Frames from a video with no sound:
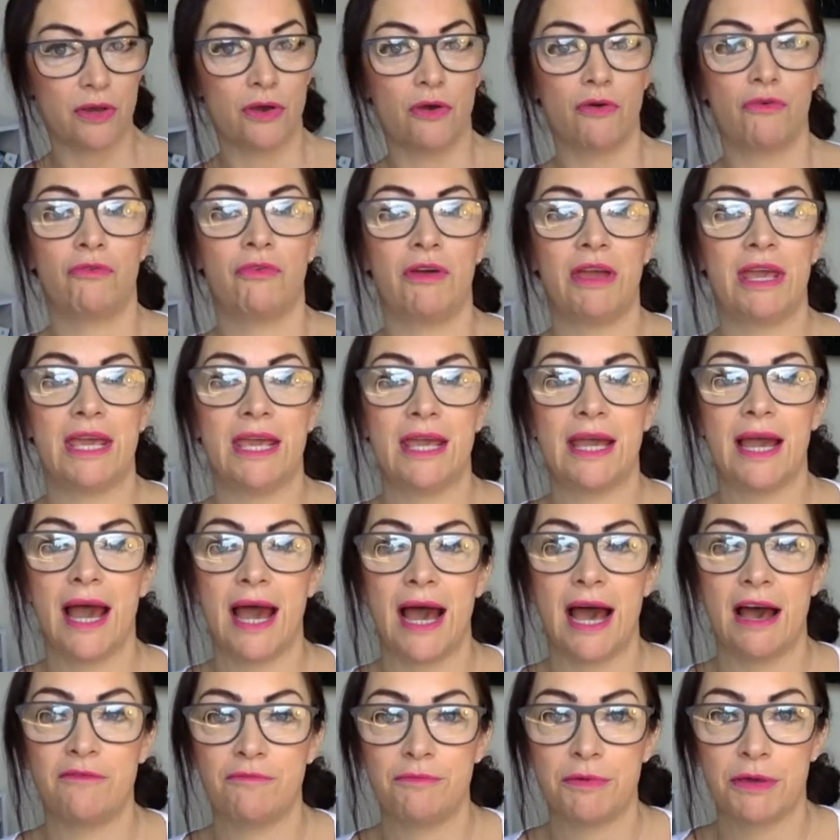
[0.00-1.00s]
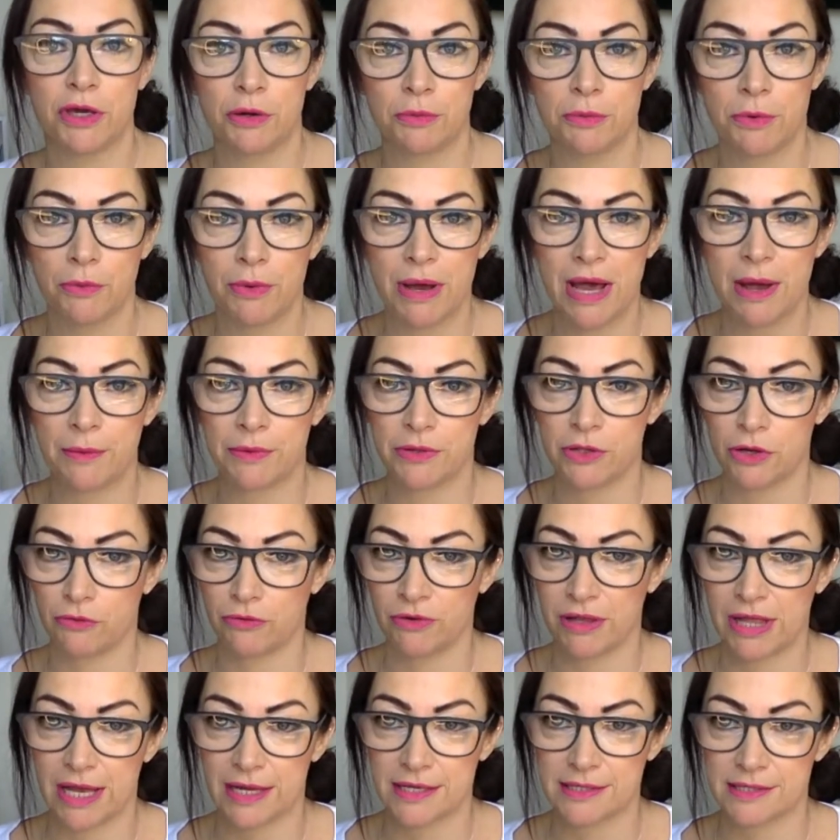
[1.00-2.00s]
we have become aware we're not
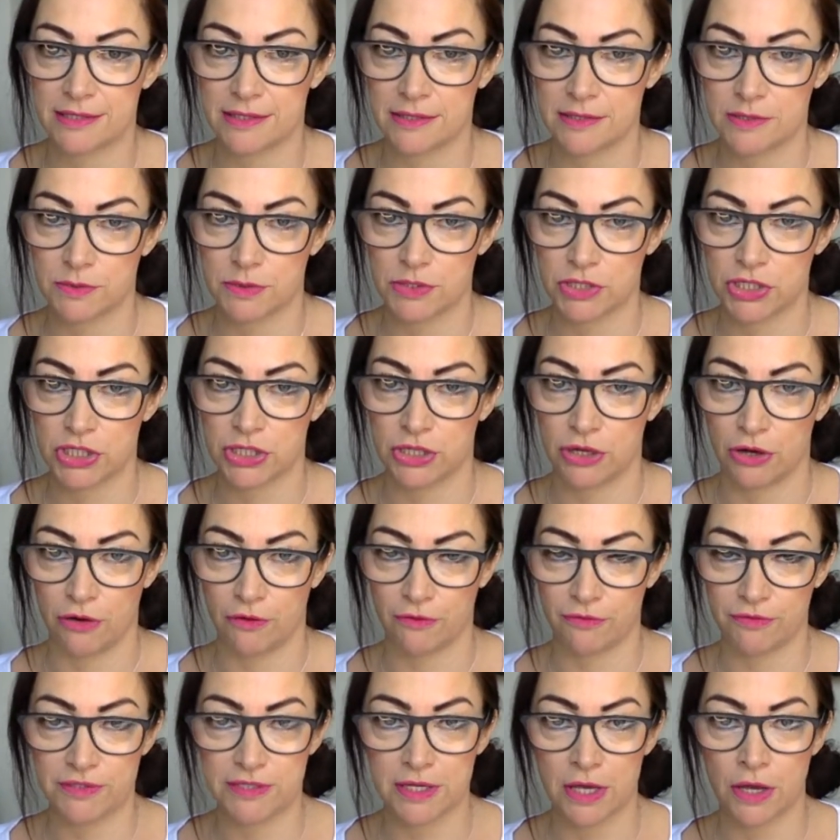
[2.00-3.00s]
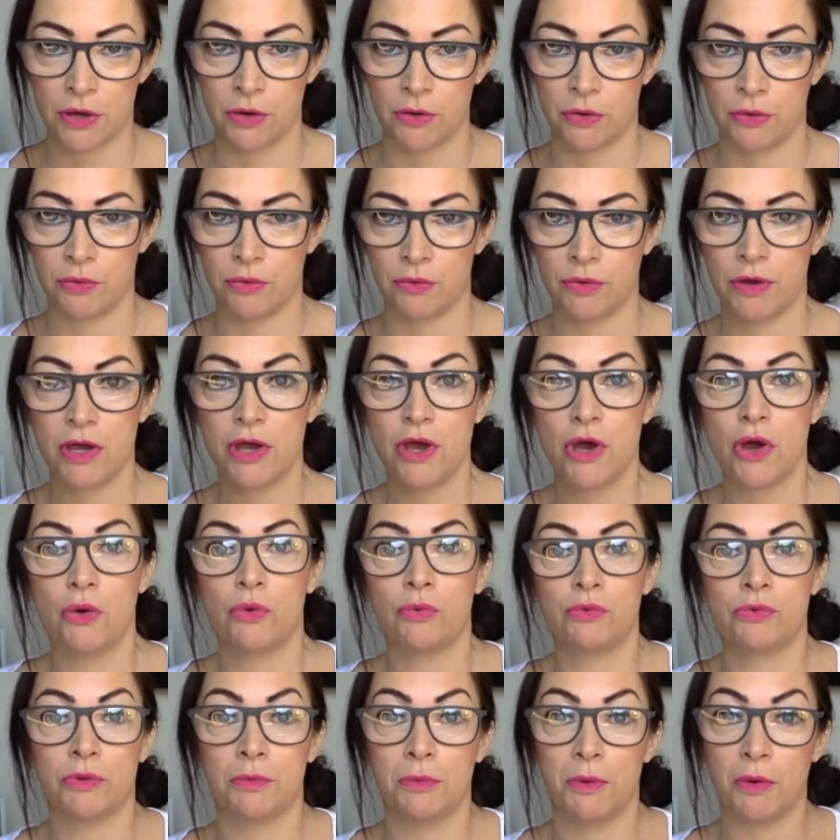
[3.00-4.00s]
relaxing and switching off. So
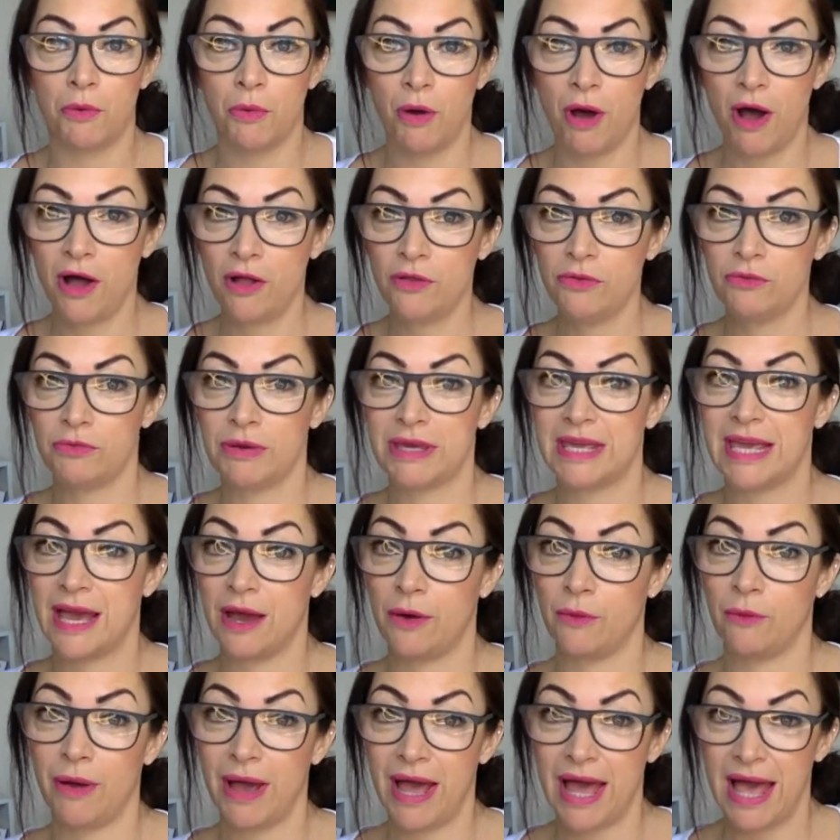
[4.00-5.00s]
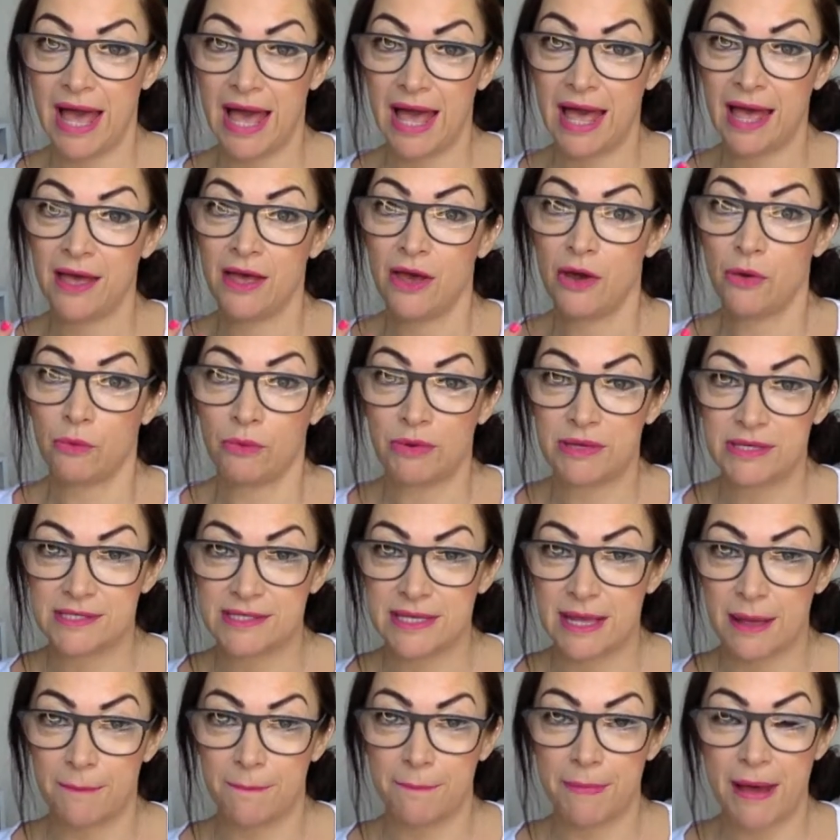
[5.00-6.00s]
number 1, we get aware, we
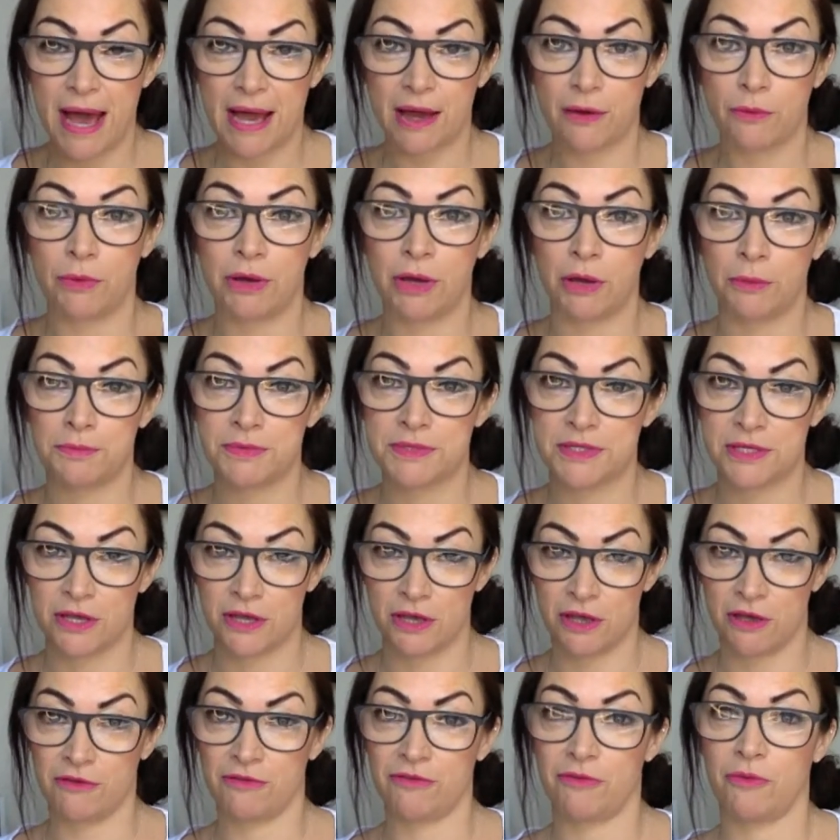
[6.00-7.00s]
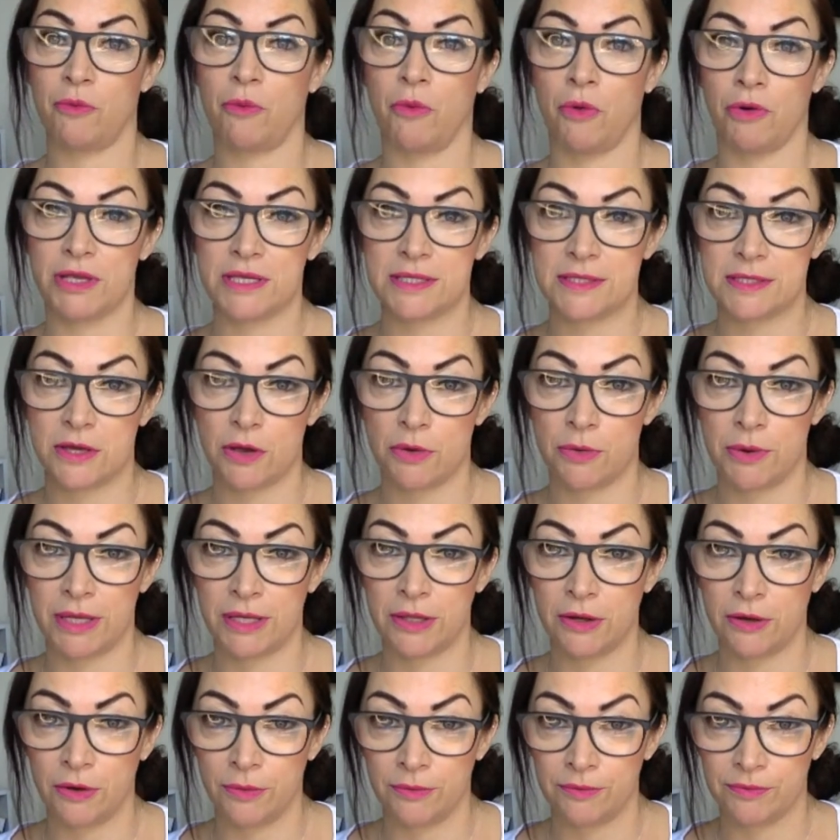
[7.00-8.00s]
step back, we observe what is going
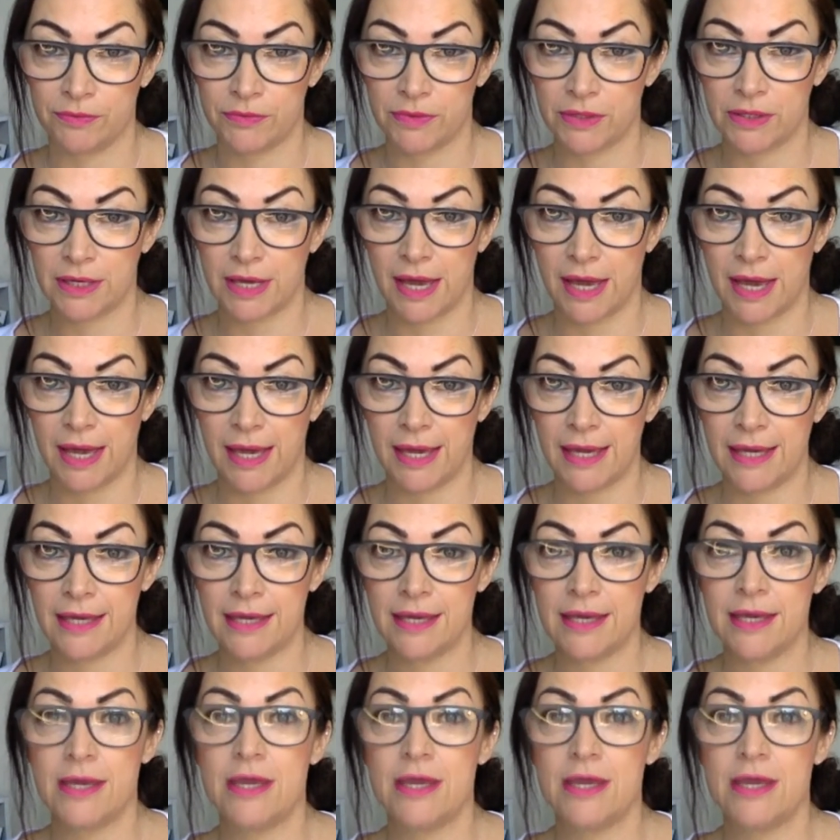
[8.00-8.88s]
on. Okay.